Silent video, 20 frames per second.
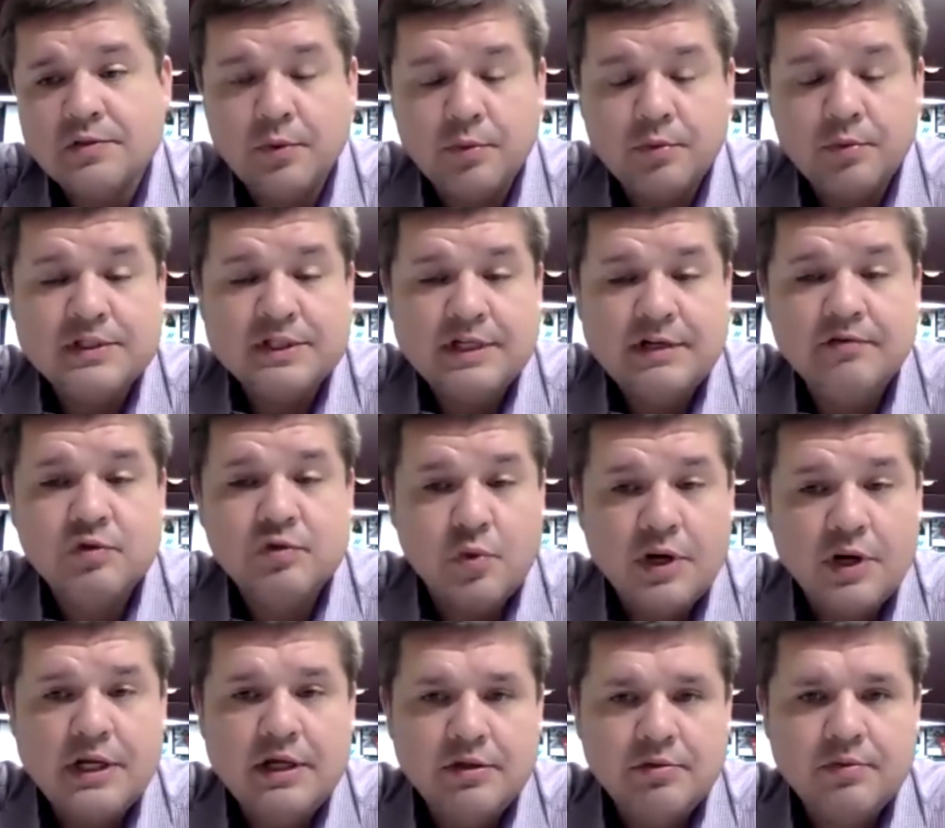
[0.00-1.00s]
We received
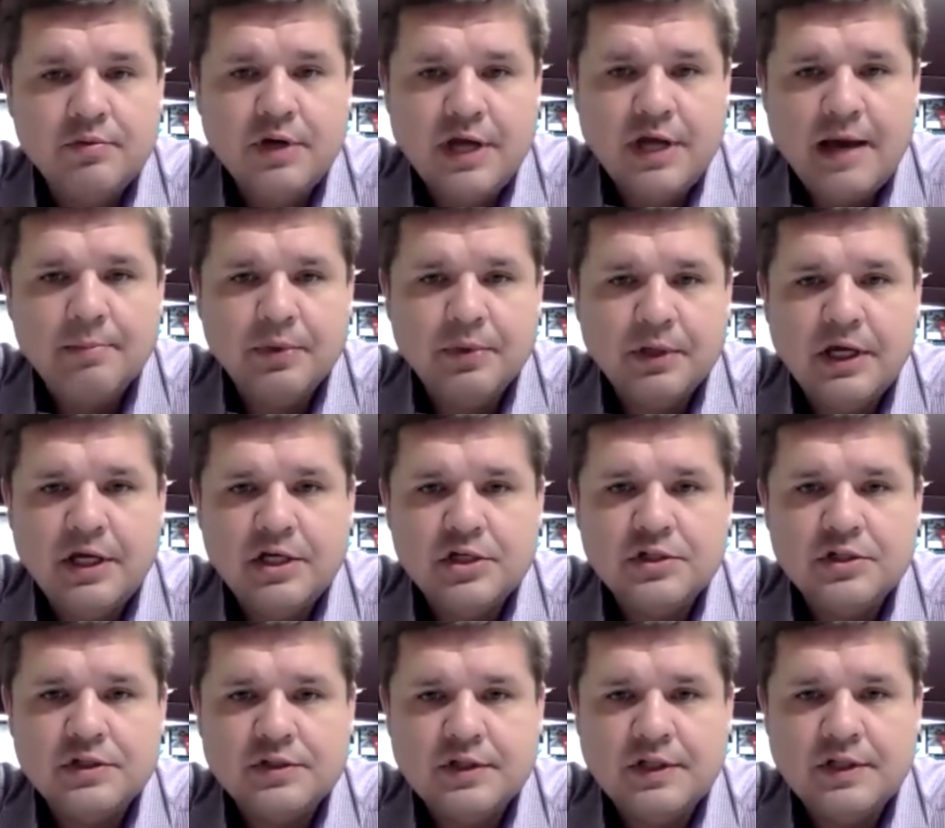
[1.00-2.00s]
23
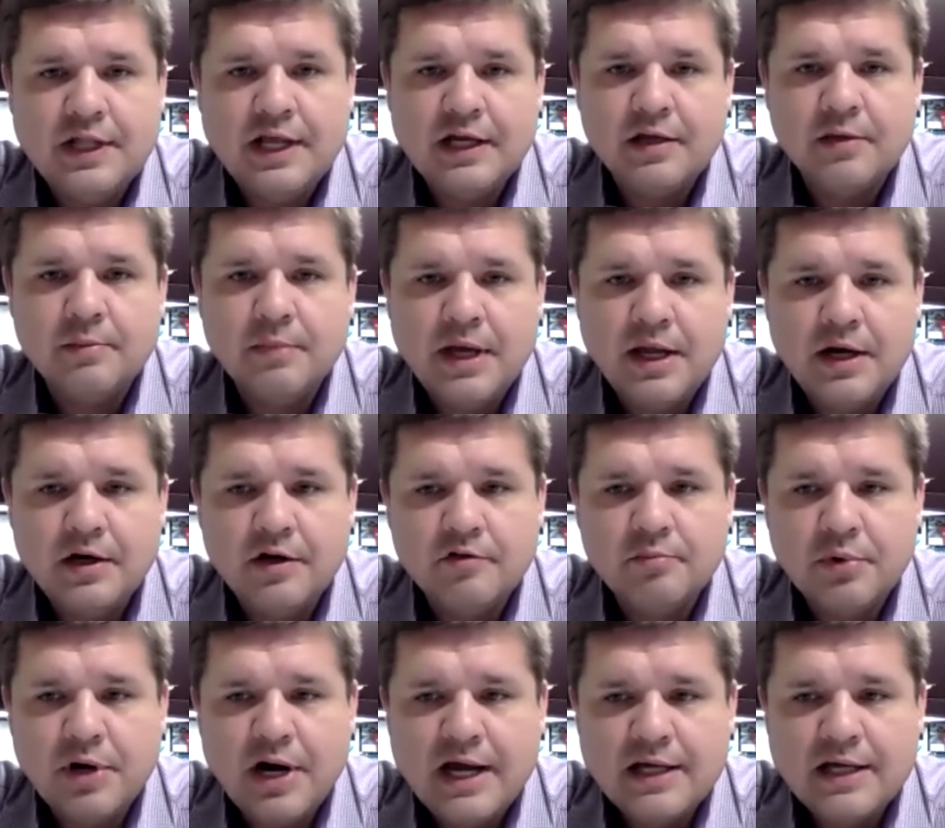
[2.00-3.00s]
applications in that
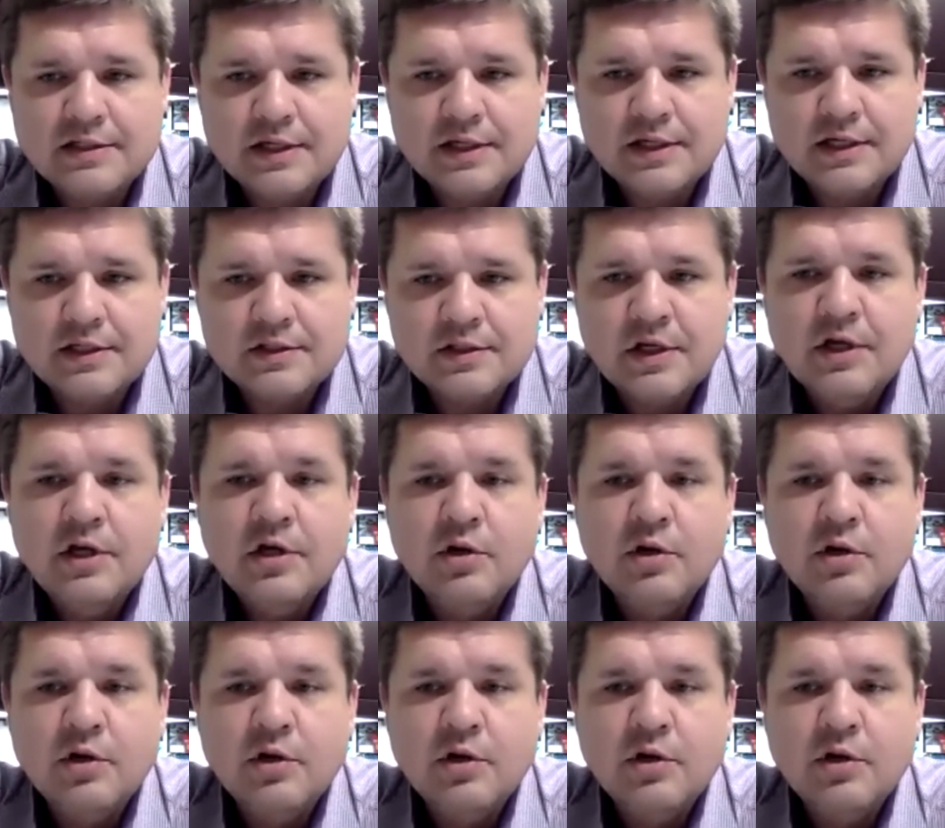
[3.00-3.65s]
competitive process.